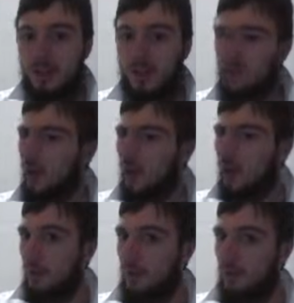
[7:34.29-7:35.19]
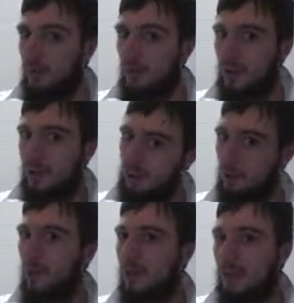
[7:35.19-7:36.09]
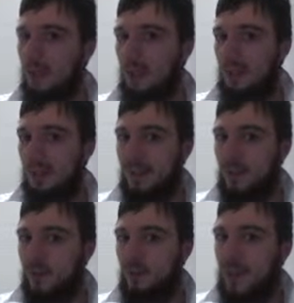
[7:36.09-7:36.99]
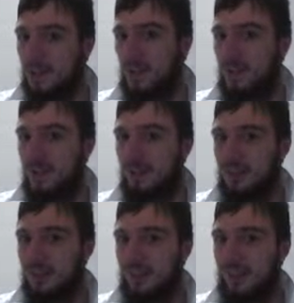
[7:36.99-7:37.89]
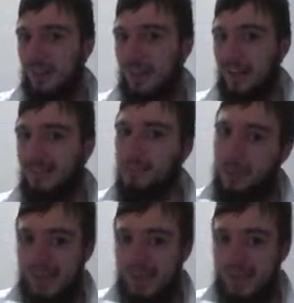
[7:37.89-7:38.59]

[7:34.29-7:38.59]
hears on his front door scratching and